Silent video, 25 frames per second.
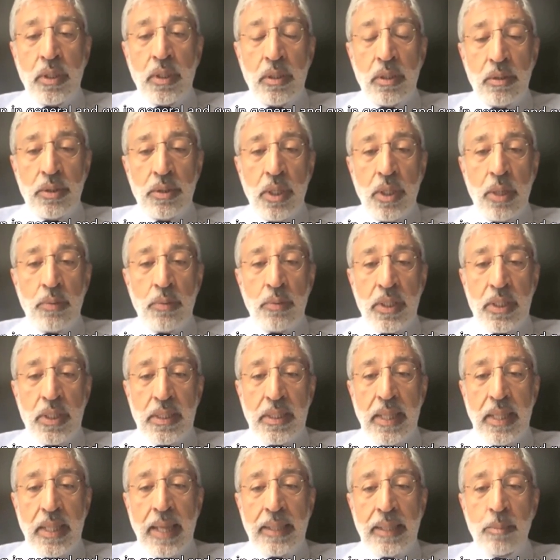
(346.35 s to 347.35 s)
known as an
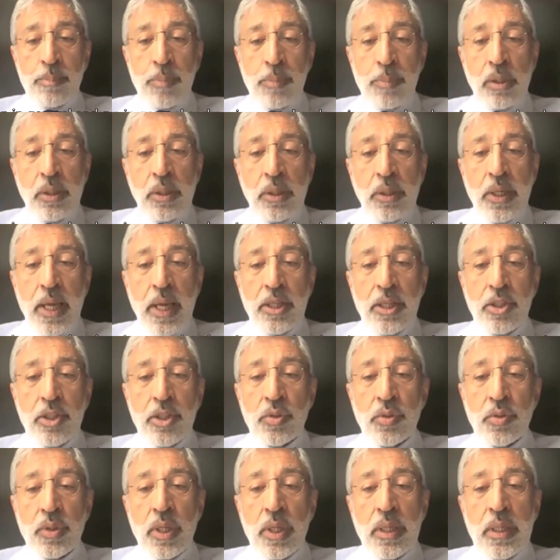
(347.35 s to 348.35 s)
anabolic
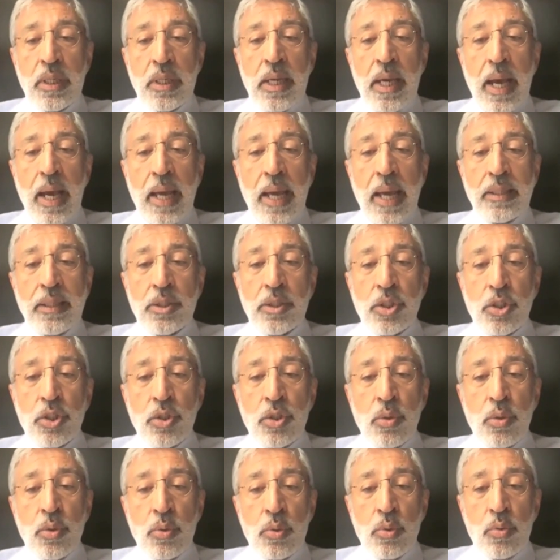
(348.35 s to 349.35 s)
agent, and its
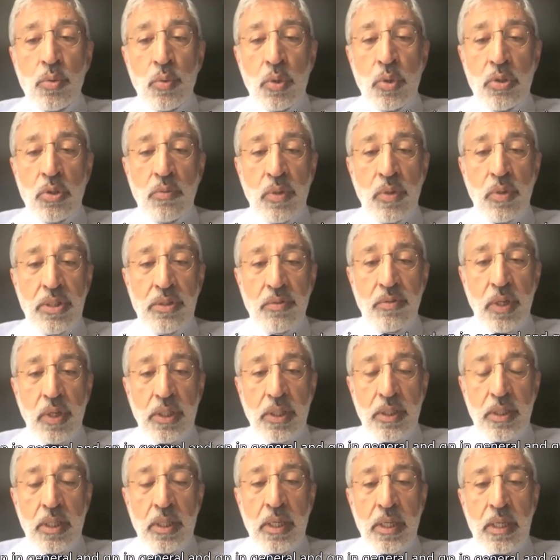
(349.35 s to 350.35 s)
use was
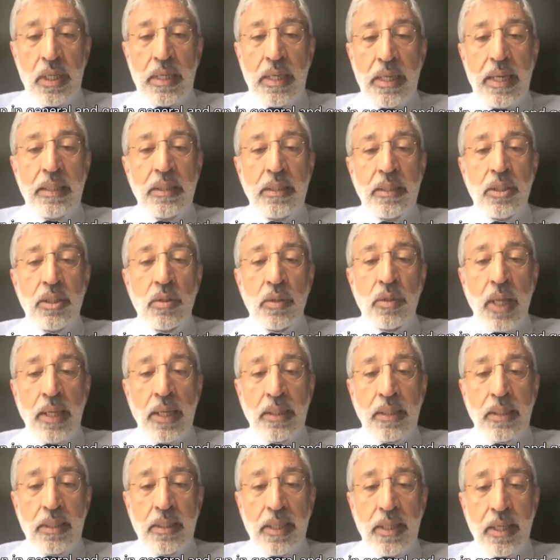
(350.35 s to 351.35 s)
restricted in the
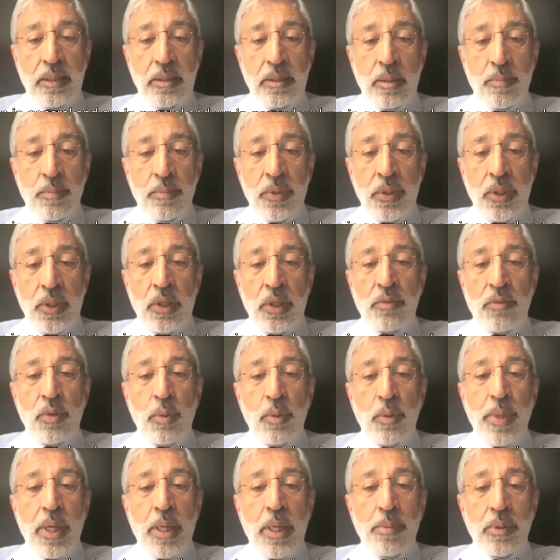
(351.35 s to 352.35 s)
United Kingdom for
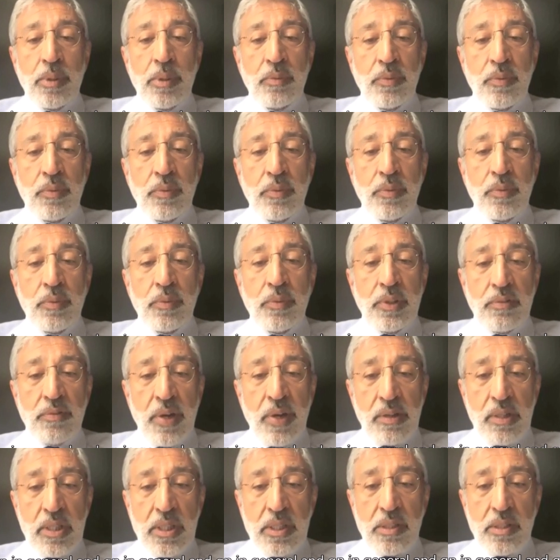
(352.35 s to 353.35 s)
people with
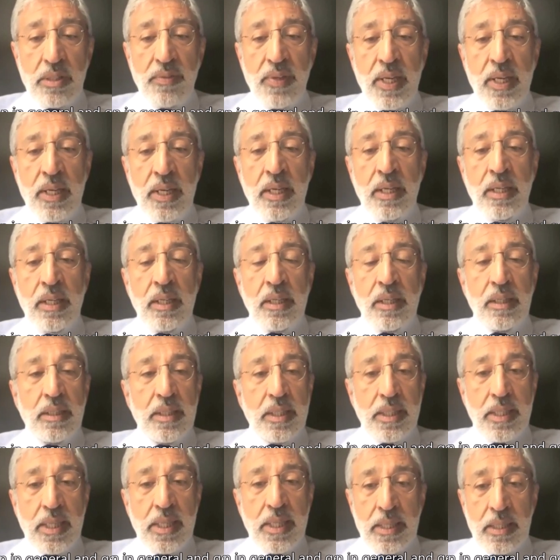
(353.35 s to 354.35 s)
very severe
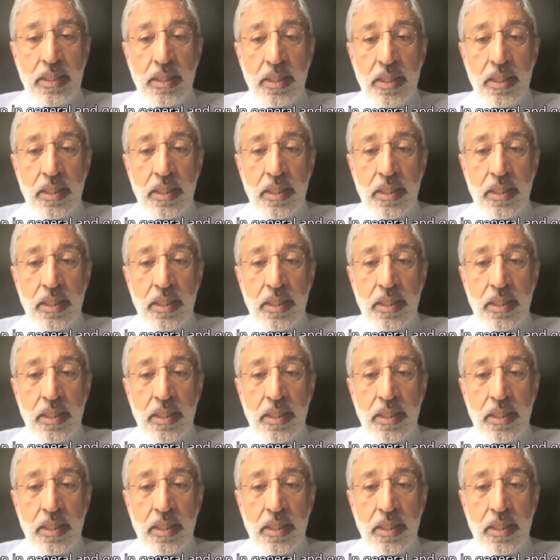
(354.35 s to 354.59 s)
disease.